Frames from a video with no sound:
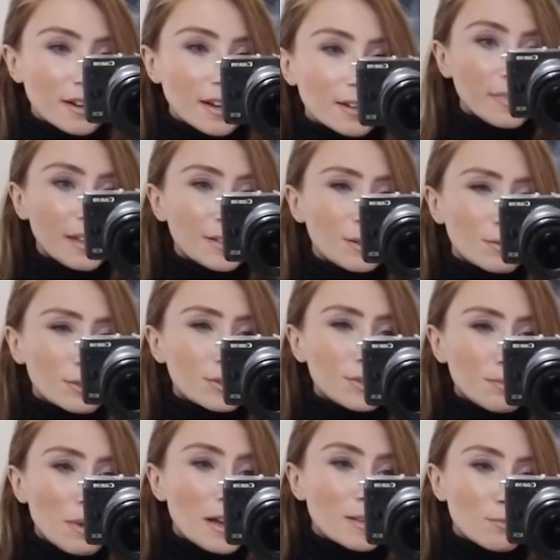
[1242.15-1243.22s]
Like, so it just
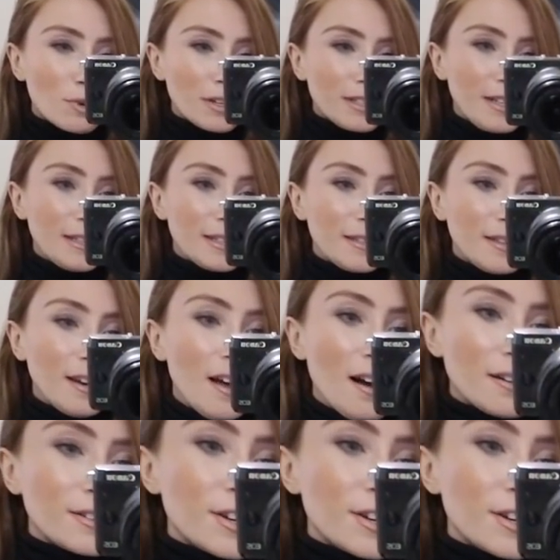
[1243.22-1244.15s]
makes more sense in the long